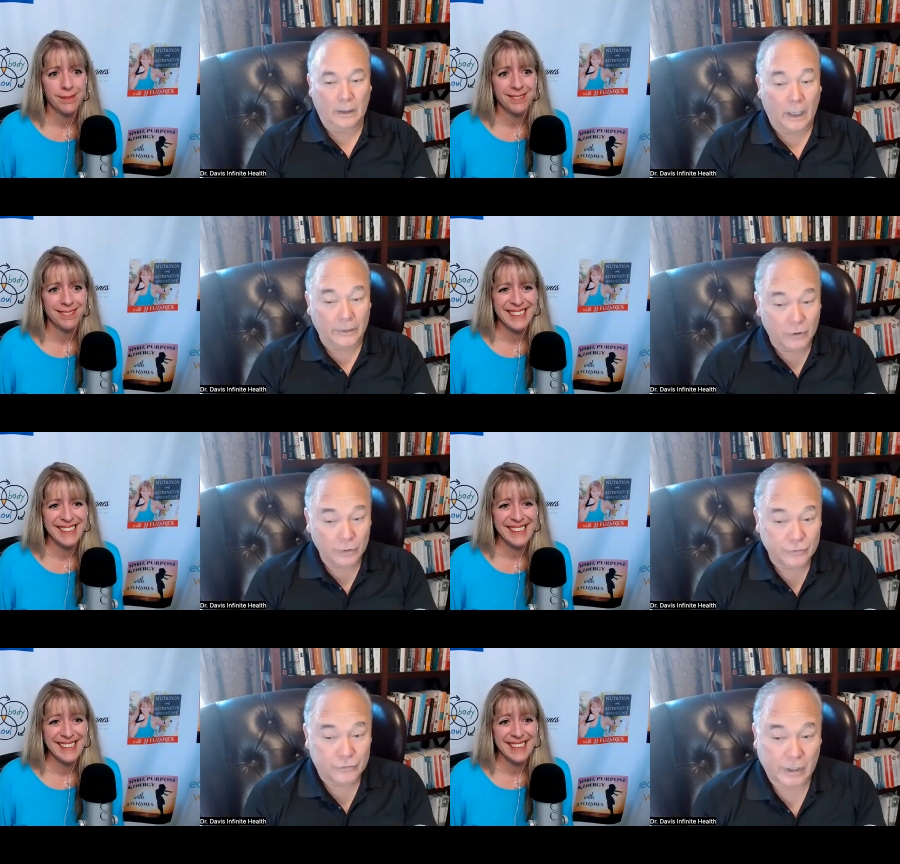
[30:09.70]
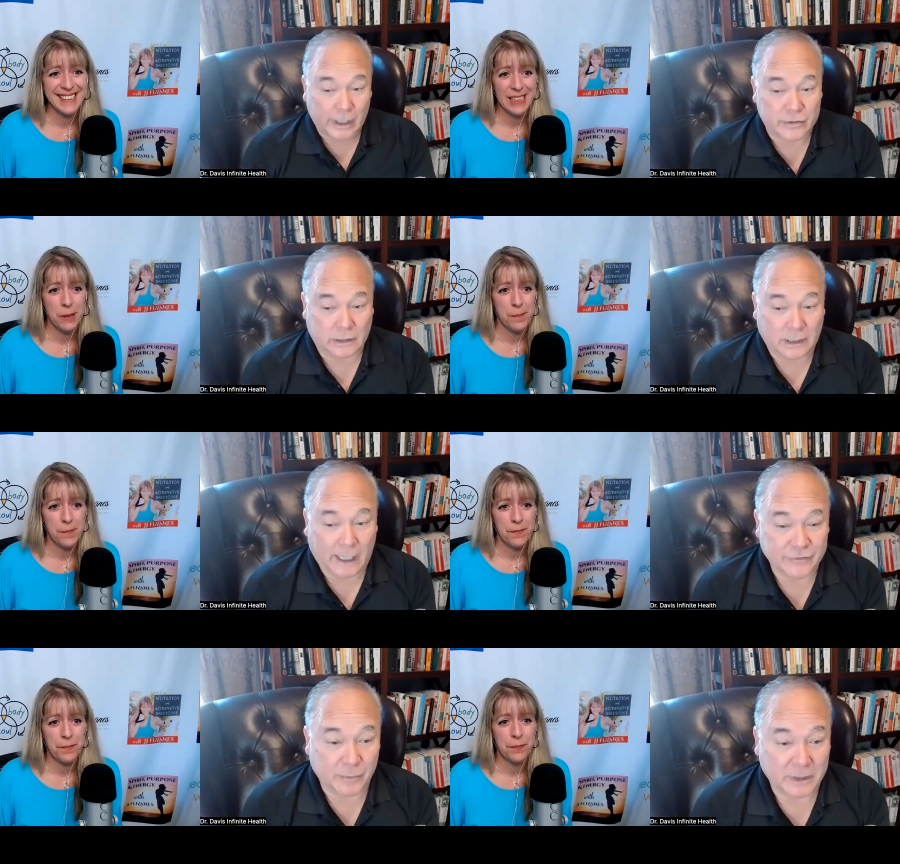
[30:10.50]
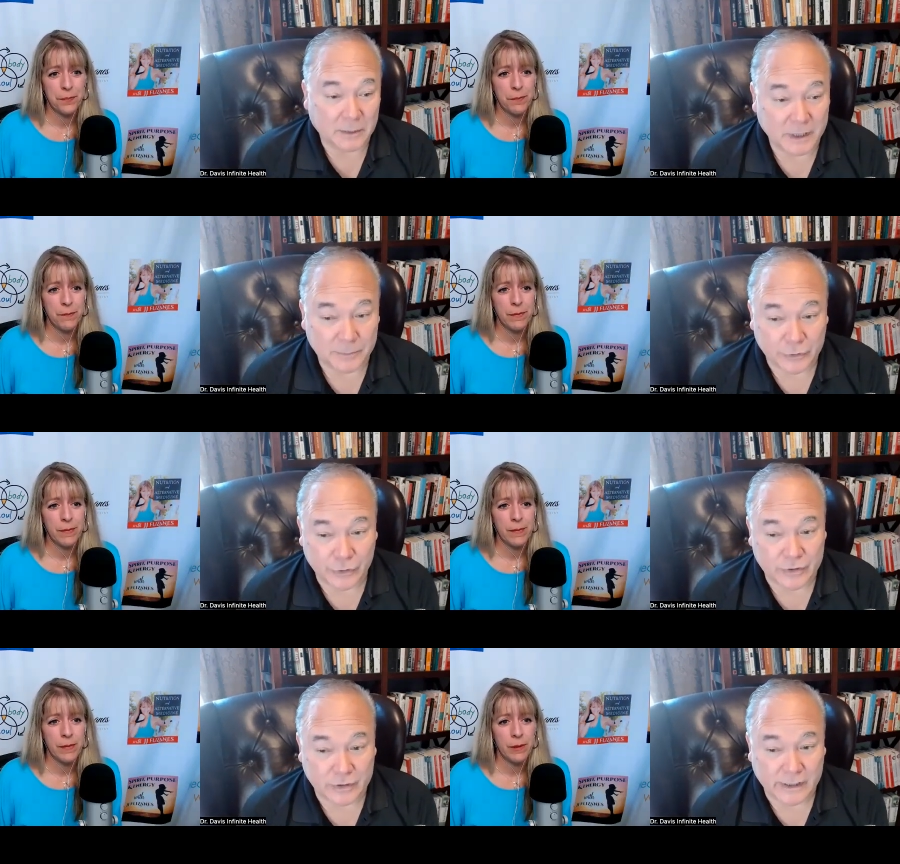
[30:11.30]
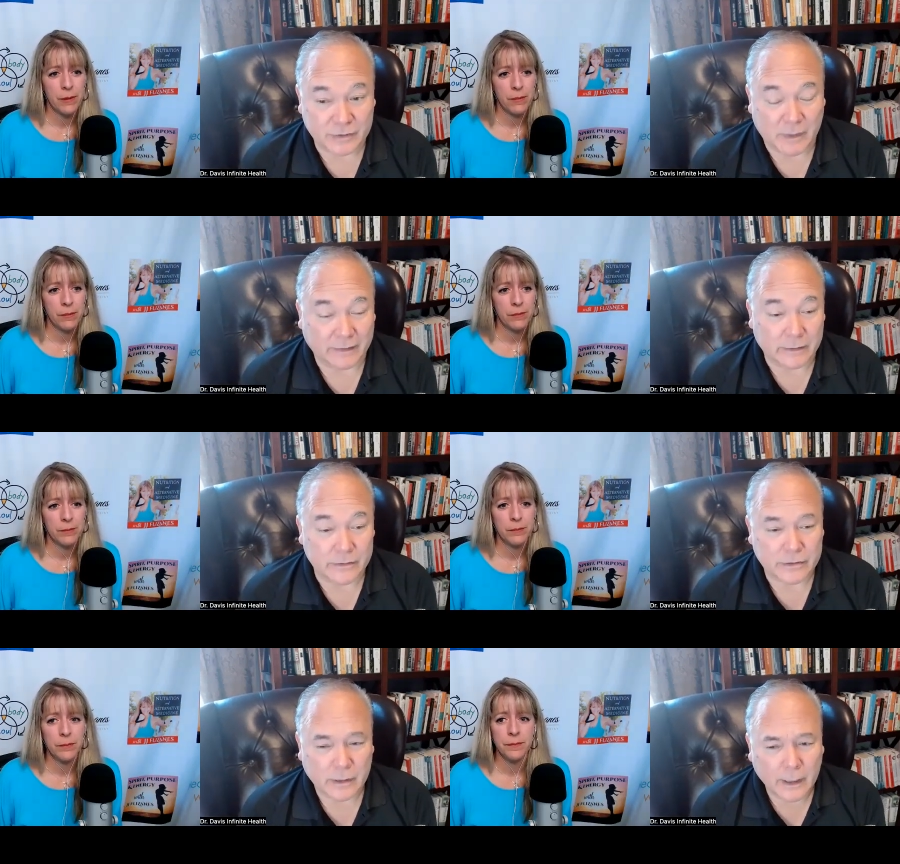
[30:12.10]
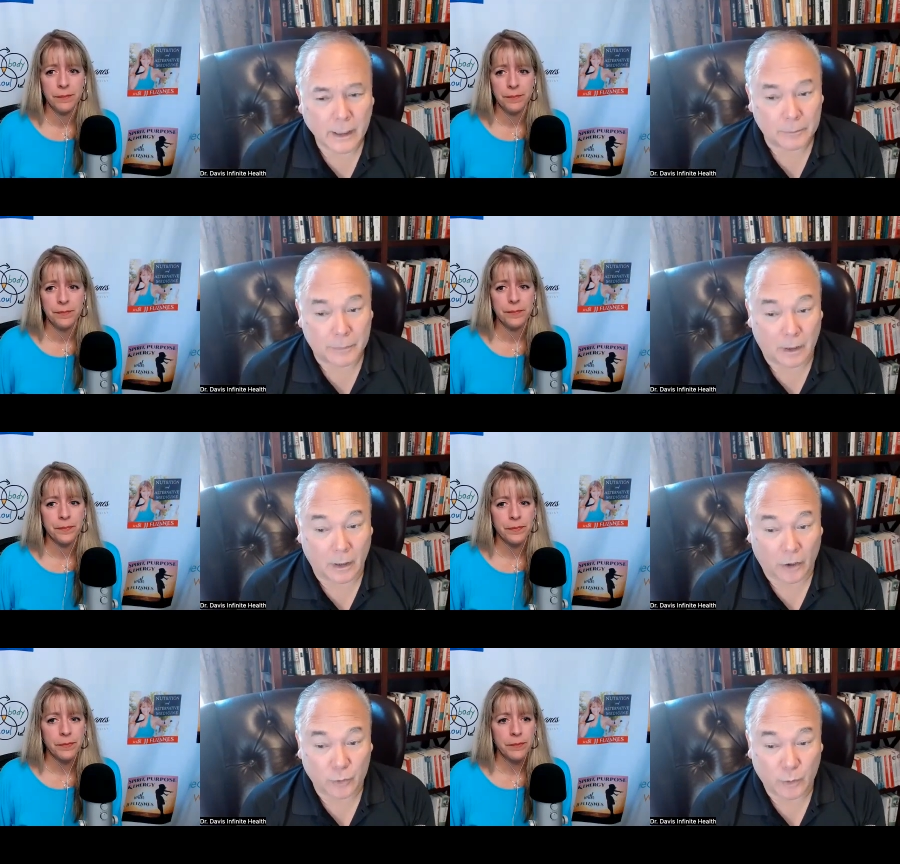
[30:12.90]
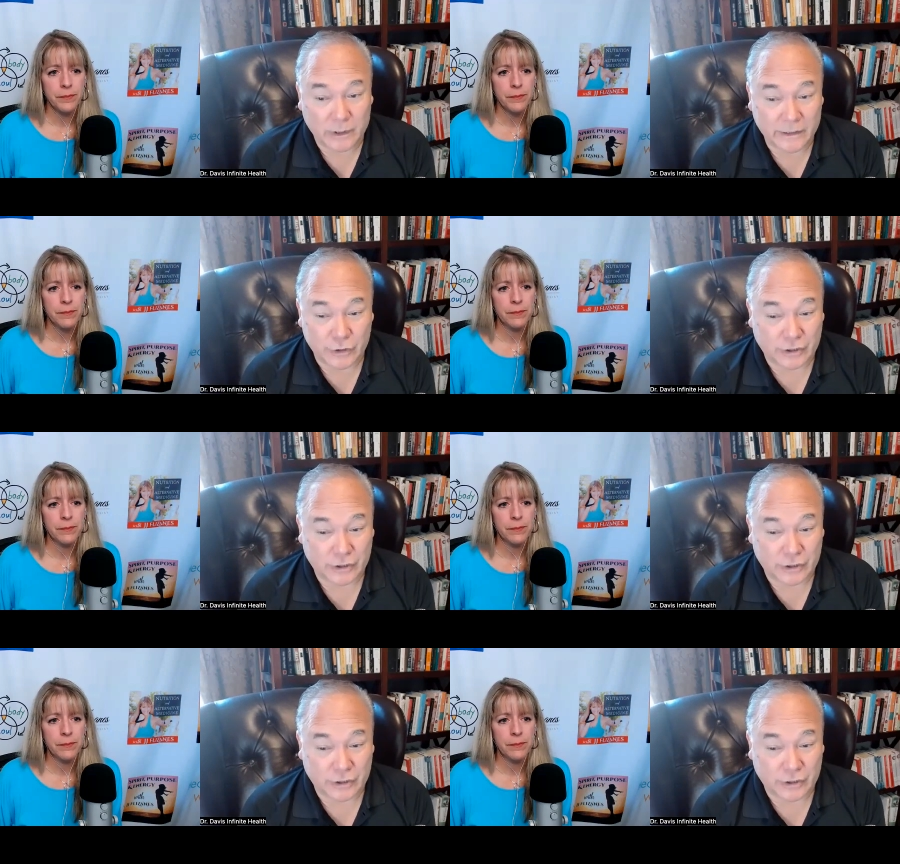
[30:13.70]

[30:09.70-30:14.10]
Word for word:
Speaker 1: Now, I know you changed the lives of many people using these methods, but are you willing to